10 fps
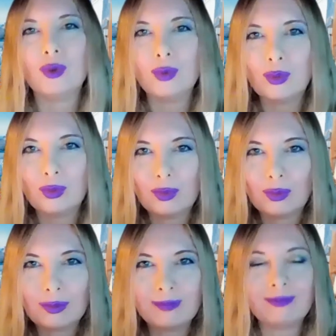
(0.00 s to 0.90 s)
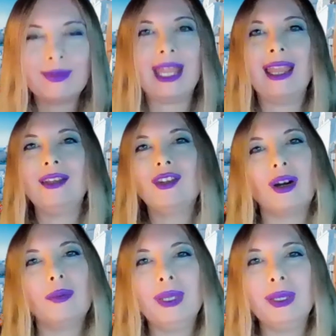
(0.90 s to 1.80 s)
to the
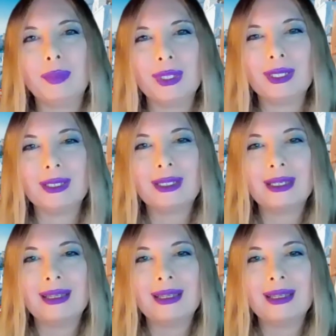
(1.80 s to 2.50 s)
HR people.